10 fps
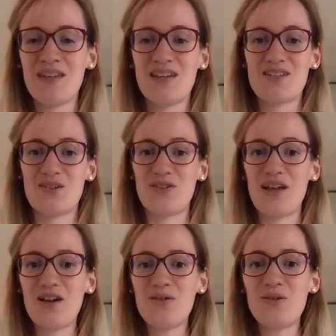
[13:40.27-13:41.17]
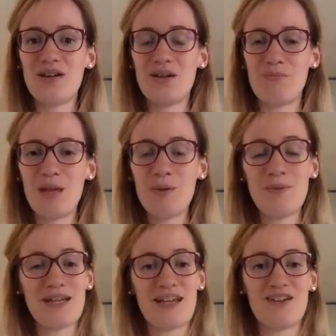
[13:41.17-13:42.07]
So now maybe
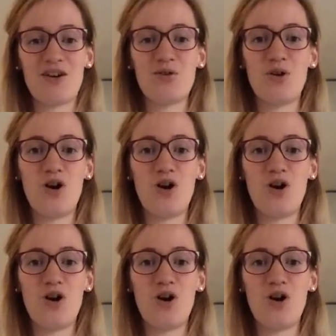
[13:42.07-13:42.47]
we can go